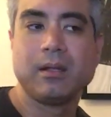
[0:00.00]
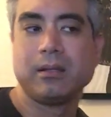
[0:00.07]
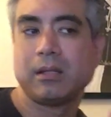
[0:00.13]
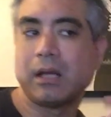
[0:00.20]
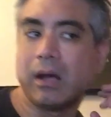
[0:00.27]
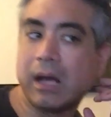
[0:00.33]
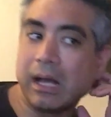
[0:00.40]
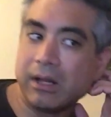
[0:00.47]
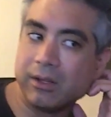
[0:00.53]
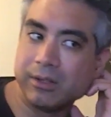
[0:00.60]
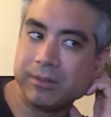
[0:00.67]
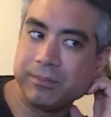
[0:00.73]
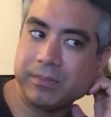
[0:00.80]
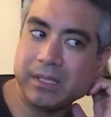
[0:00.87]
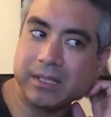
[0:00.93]
Now, I'll
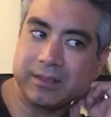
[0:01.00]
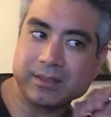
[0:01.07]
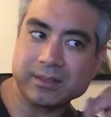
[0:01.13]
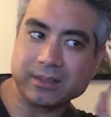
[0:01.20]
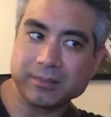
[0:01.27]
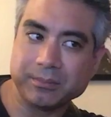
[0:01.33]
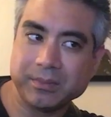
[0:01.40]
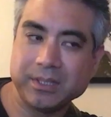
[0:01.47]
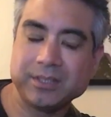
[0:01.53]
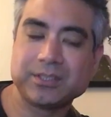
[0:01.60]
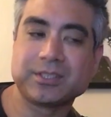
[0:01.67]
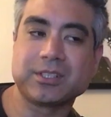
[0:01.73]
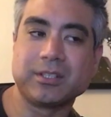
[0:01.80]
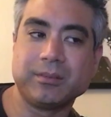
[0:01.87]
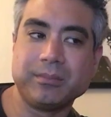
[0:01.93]
admit that the mids
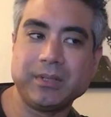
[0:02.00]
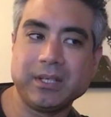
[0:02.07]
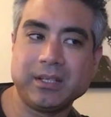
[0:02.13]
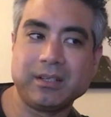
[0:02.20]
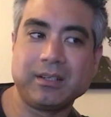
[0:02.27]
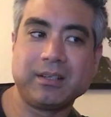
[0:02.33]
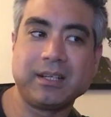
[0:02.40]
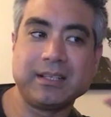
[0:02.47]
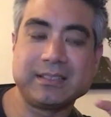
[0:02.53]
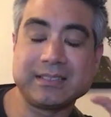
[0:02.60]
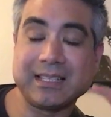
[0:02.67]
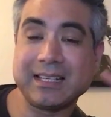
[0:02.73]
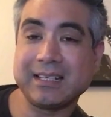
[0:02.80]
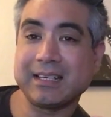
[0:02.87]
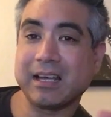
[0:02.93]
come in and they
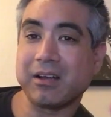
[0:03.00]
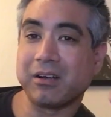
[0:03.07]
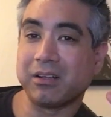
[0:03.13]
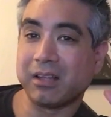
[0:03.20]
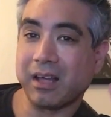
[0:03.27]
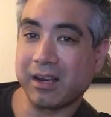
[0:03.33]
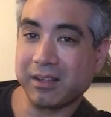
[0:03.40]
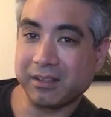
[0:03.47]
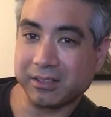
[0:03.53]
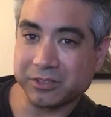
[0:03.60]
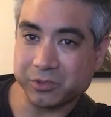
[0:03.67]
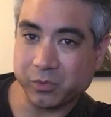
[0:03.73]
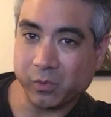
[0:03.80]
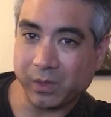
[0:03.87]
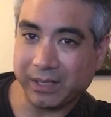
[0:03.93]
take out a lot of that
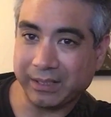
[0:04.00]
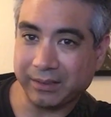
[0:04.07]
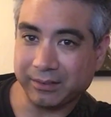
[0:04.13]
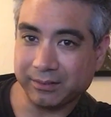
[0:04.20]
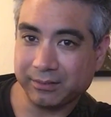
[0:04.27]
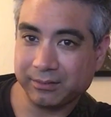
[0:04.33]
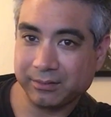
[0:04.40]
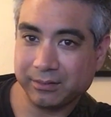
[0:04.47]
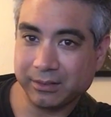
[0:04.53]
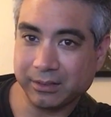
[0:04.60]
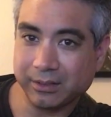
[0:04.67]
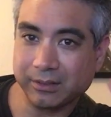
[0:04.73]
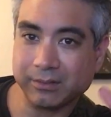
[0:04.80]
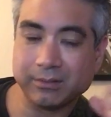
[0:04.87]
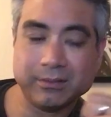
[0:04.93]
twang, you
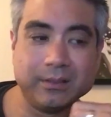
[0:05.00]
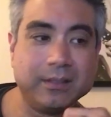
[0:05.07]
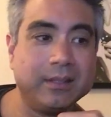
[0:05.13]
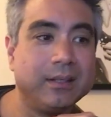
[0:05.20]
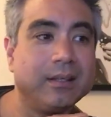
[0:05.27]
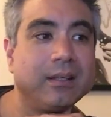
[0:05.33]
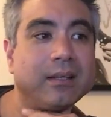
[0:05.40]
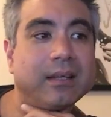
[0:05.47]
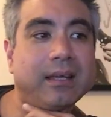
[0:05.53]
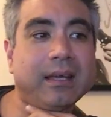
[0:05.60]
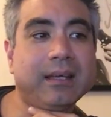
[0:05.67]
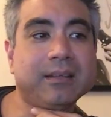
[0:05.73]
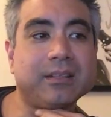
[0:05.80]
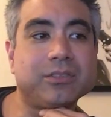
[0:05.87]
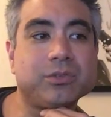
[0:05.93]
know,
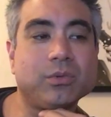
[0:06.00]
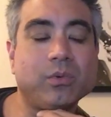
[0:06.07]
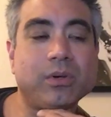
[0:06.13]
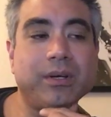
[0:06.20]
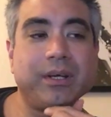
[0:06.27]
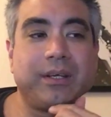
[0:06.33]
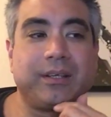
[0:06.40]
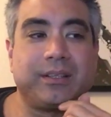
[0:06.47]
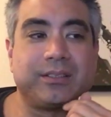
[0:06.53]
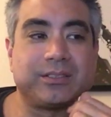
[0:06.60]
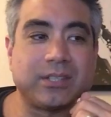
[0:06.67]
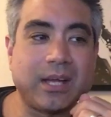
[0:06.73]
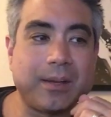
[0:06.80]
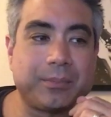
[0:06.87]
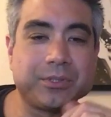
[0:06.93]
and the twang is
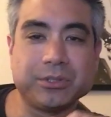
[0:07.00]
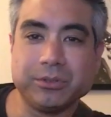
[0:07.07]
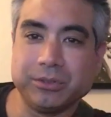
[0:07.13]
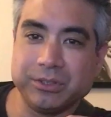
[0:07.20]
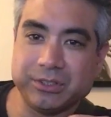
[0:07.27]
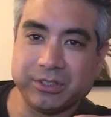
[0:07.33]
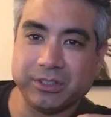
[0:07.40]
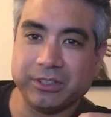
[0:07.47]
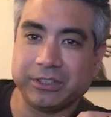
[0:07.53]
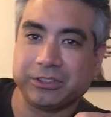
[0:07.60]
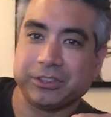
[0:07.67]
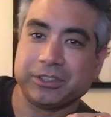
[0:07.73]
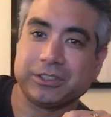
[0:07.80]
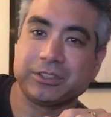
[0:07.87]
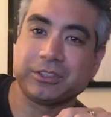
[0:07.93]
absolutely
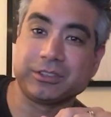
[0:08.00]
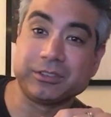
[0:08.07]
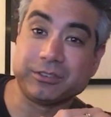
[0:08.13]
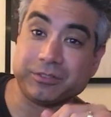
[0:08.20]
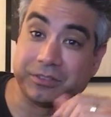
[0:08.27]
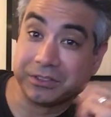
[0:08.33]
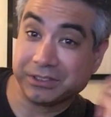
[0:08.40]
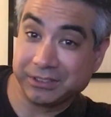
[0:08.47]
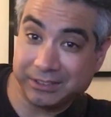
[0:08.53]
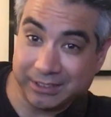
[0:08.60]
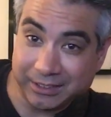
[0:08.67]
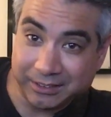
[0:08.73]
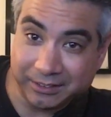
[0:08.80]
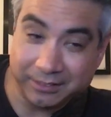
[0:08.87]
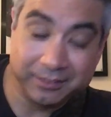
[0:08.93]
delicious for the
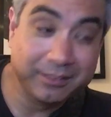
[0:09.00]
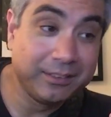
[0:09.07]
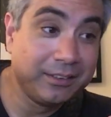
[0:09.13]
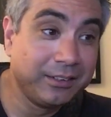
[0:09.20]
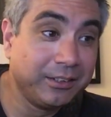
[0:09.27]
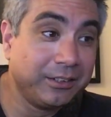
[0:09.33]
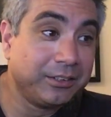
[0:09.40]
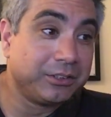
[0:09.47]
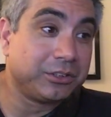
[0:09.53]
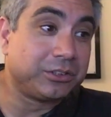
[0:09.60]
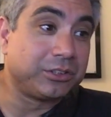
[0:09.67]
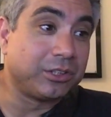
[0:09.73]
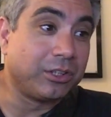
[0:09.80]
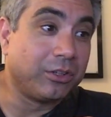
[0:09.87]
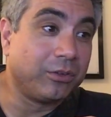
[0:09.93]
Telly.
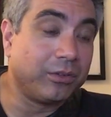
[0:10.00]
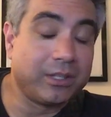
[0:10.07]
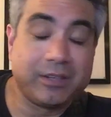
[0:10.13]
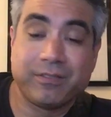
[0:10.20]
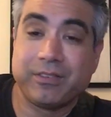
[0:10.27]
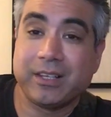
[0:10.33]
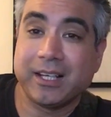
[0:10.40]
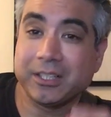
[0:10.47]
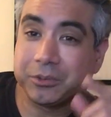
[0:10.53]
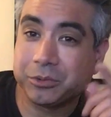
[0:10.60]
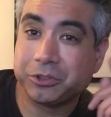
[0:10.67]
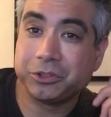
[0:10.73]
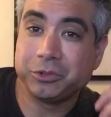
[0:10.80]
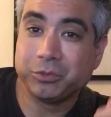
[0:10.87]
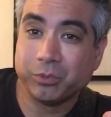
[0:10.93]
So if that's
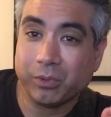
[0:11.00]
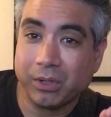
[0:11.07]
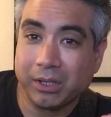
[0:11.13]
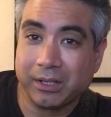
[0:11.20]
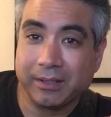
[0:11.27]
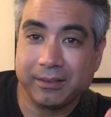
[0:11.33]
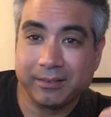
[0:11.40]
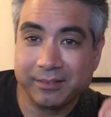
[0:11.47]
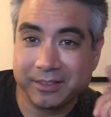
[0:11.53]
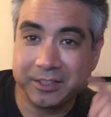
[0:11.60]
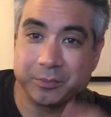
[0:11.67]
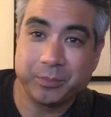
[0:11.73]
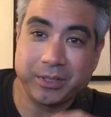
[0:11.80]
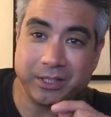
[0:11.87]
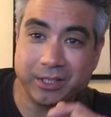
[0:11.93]
what you want, this
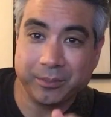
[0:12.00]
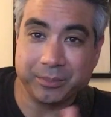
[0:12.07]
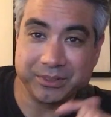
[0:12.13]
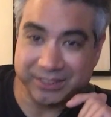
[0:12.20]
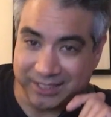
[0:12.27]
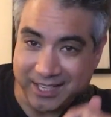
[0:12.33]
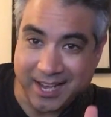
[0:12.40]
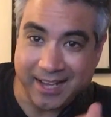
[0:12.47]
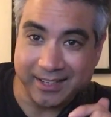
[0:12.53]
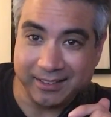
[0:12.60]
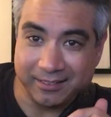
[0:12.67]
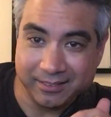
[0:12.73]
pickup has got it.